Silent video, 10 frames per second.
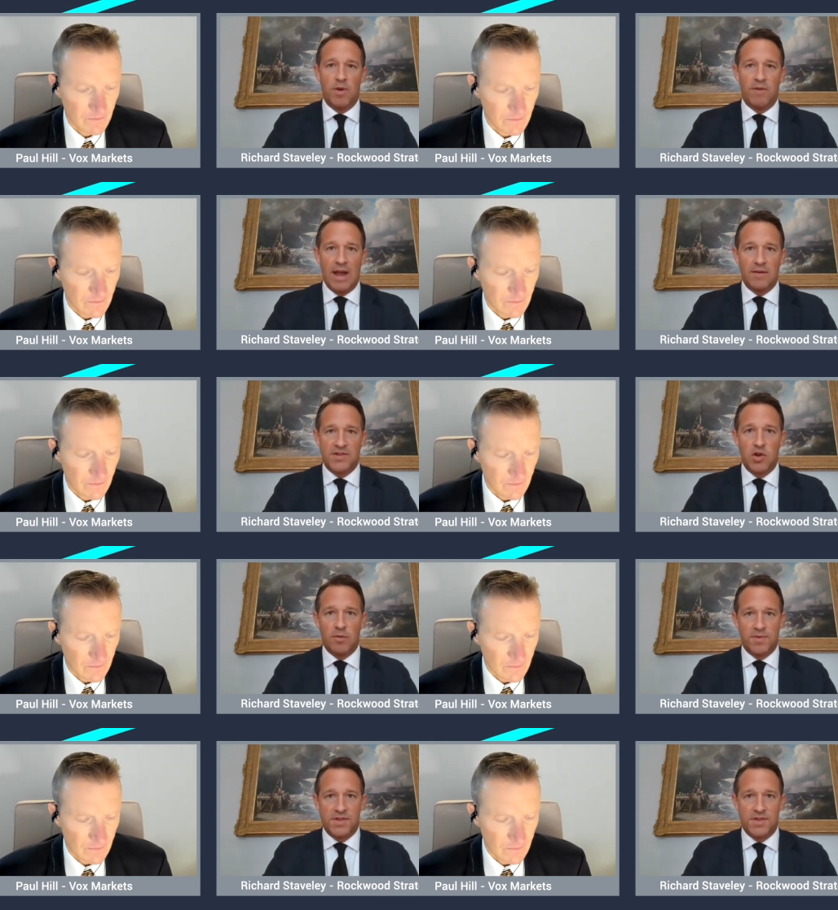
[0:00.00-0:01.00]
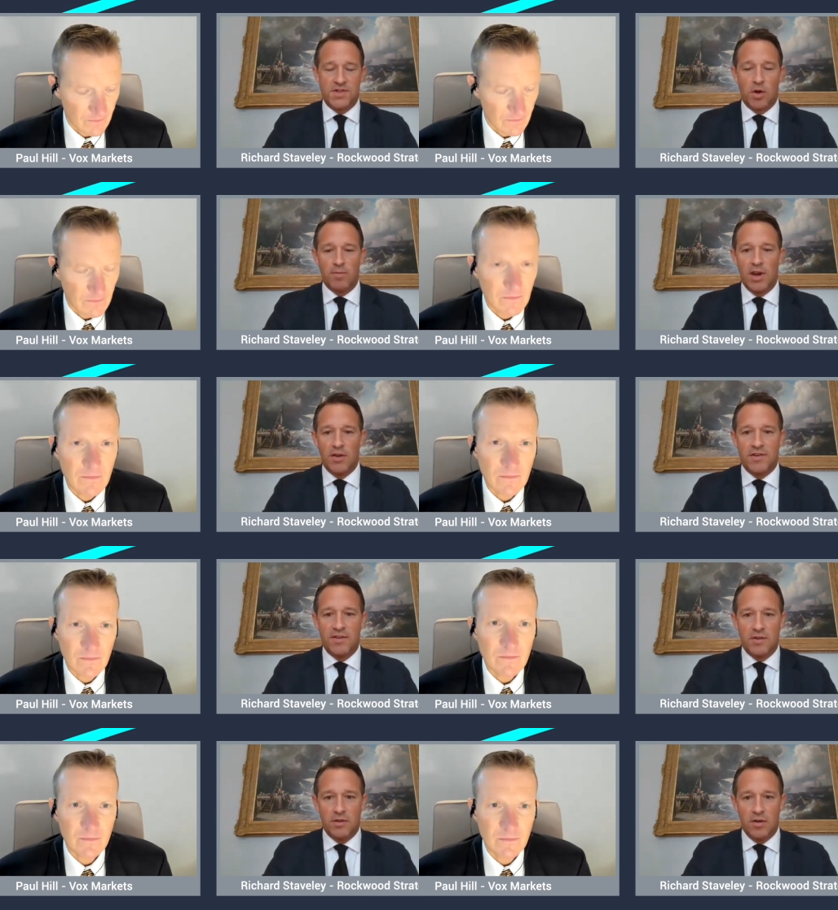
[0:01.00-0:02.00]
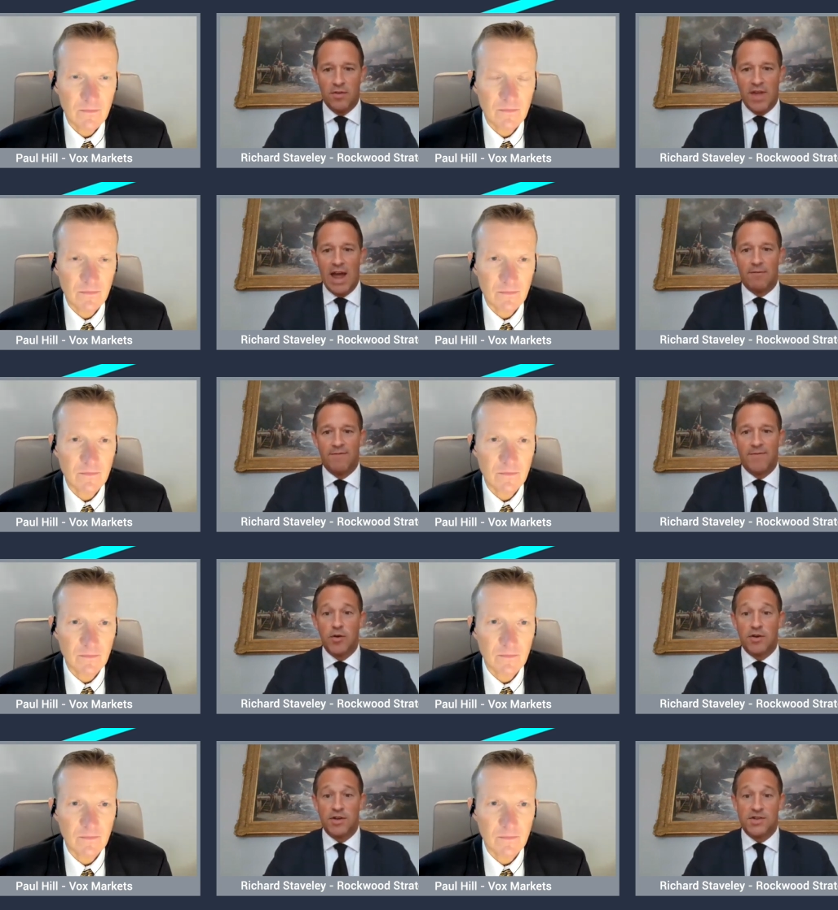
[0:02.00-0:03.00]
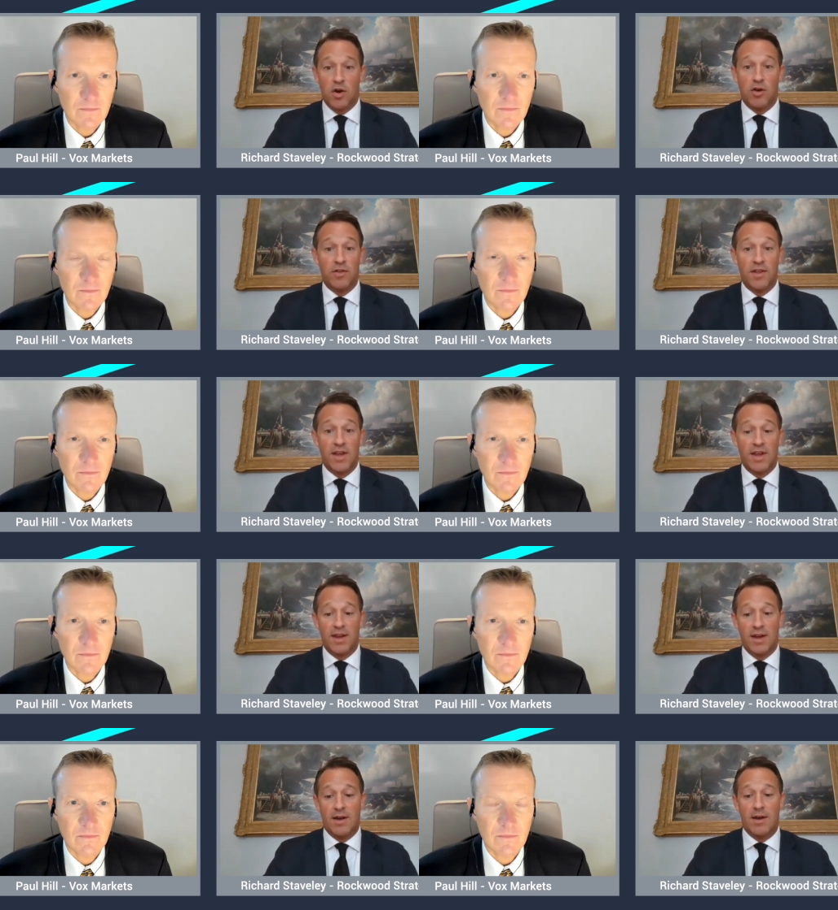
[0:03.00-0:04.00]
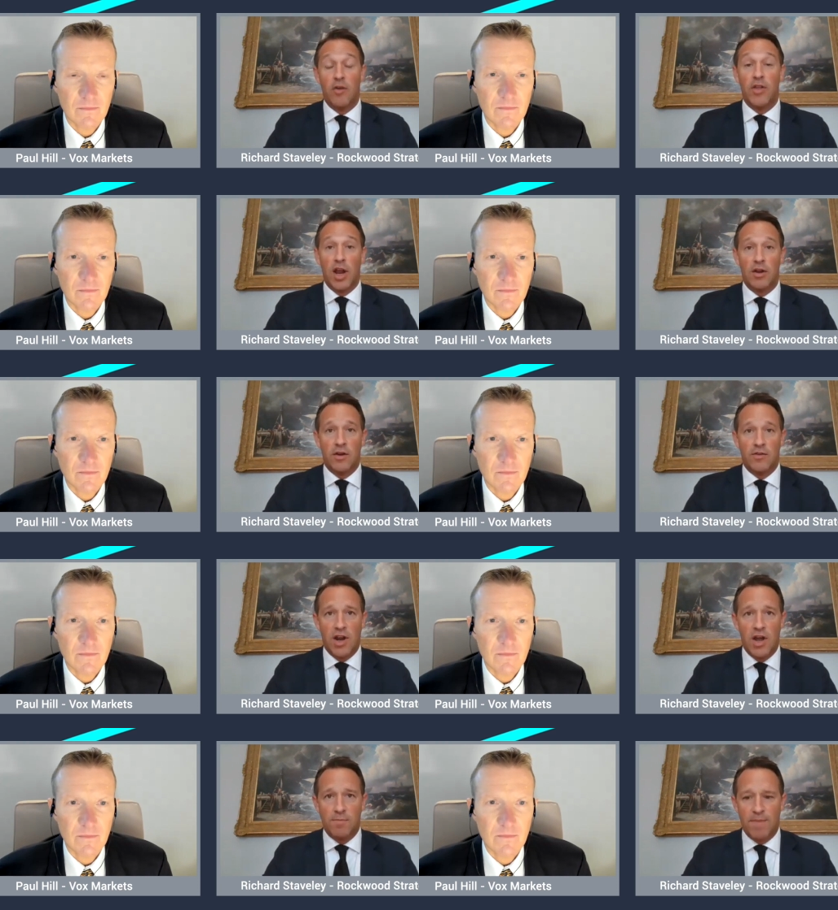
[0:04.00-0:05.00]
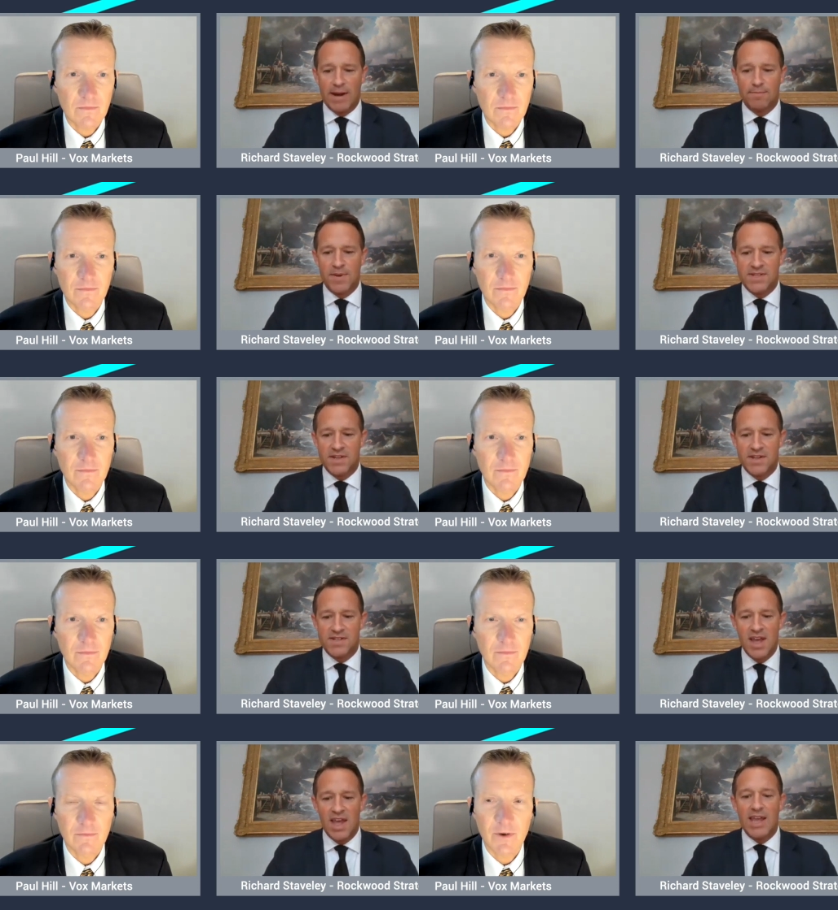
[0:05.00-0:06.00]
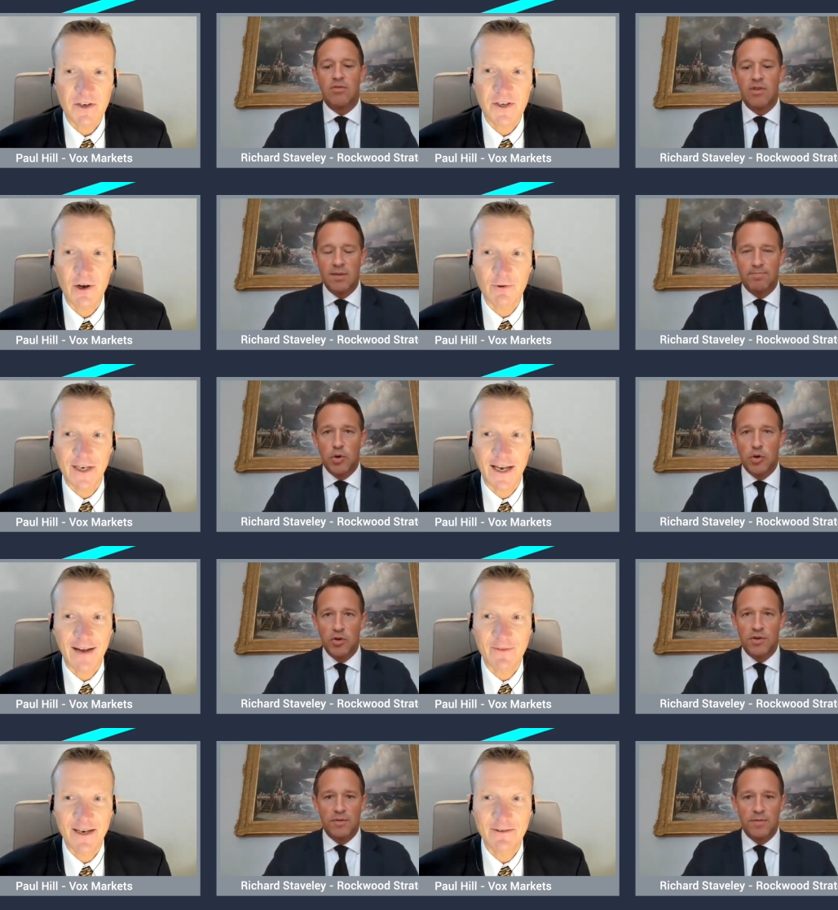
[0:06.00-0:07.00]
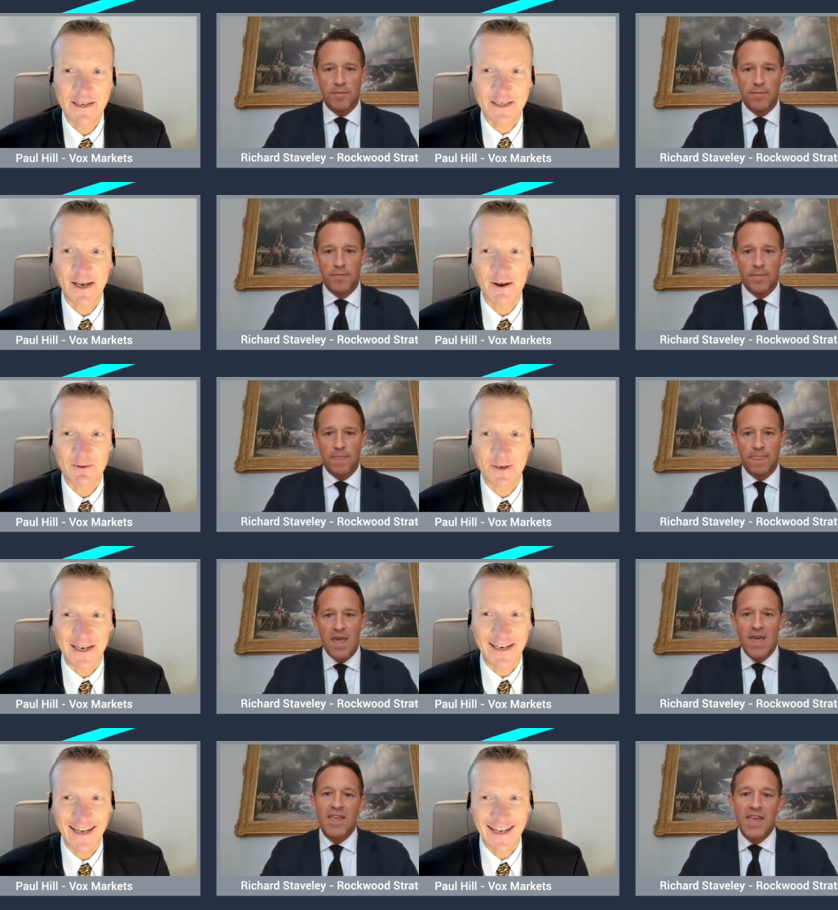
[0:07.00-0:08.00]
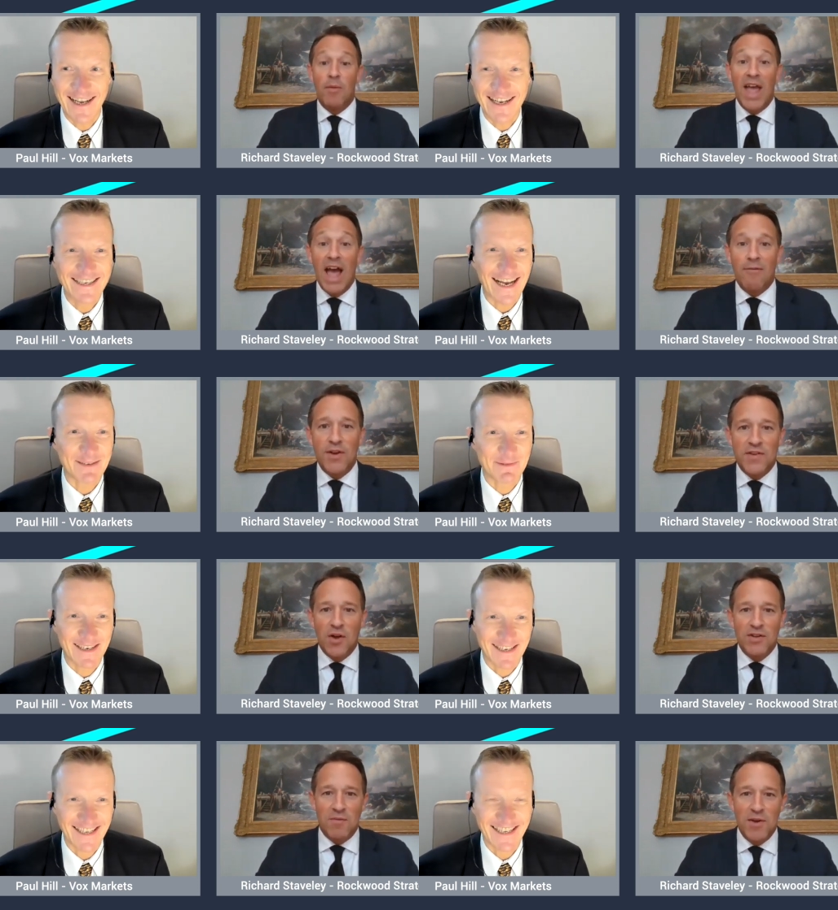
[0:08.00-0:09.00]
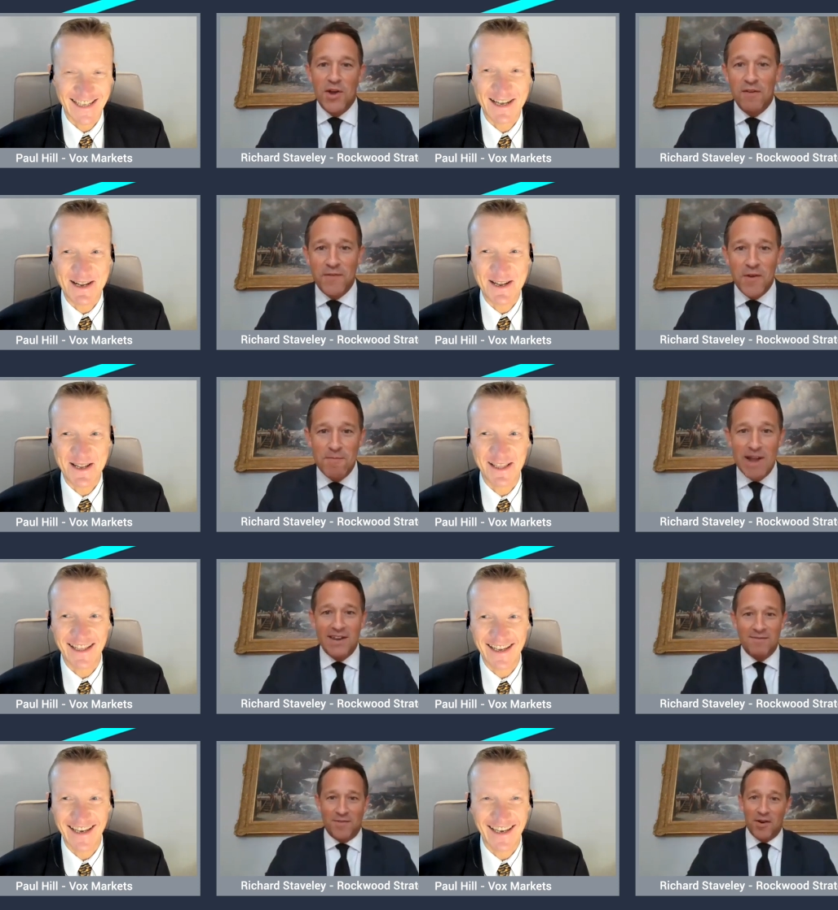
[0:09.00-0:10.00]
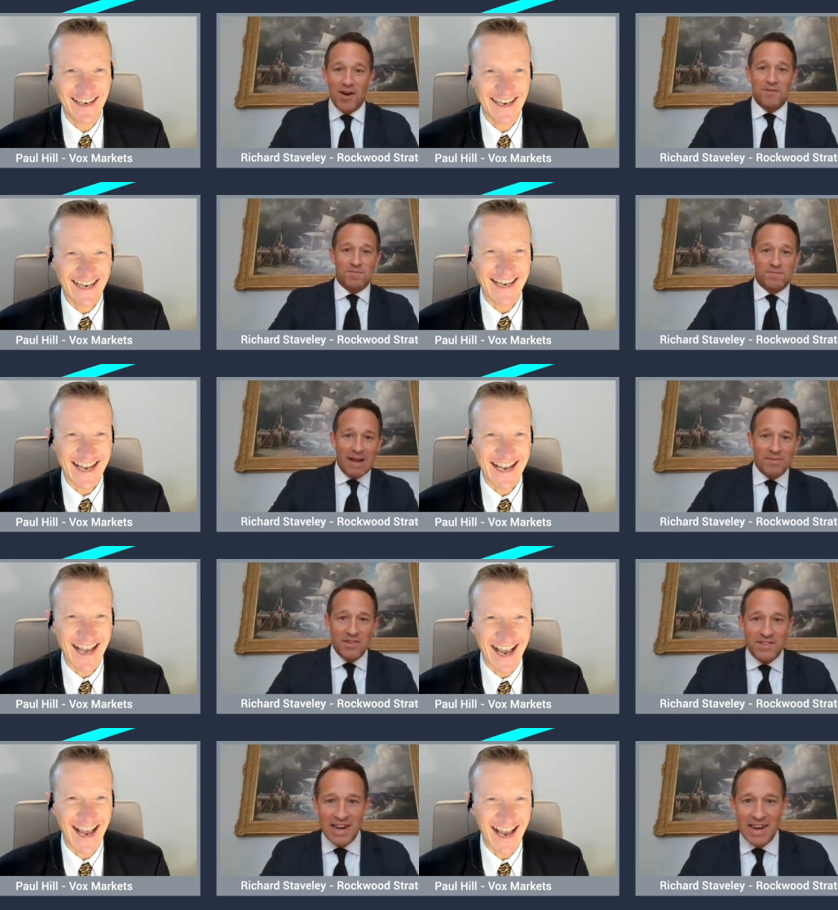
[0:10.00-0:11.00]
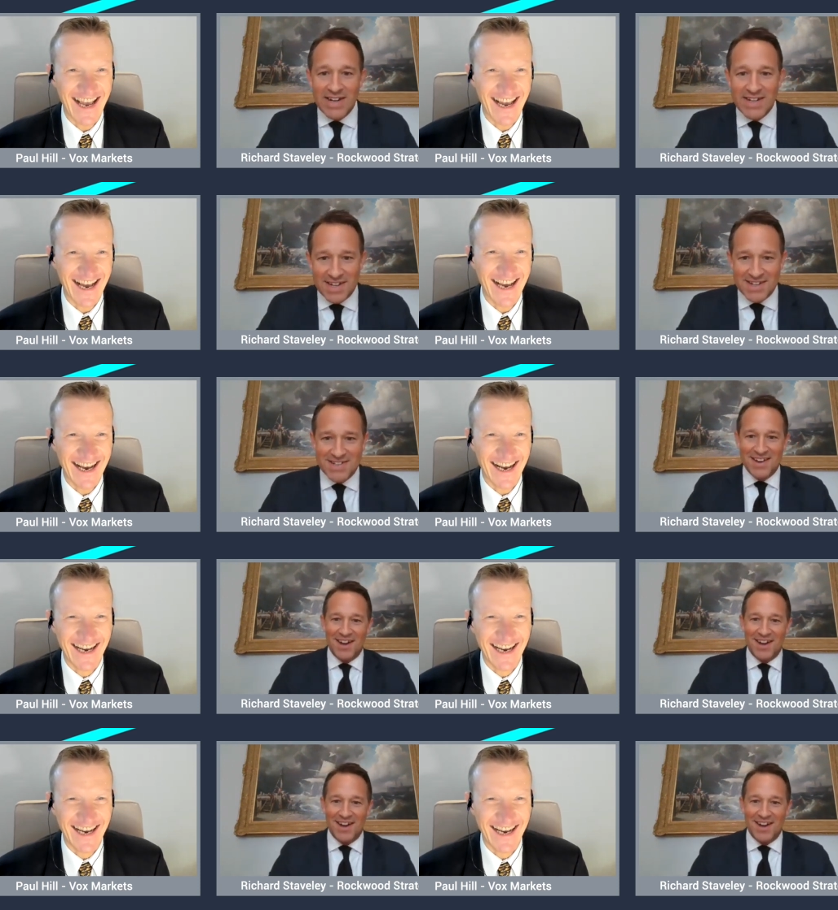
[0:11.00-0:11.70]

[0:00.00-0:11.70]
Speaker 1: we've now stopped the losses on that and focused on the load bank business.
Speaker 2: But you sold it, haven't you? It's sold.
Speaker 1: Yeah, we have. We sold it. We got a few million for it. I was absolutely delighted.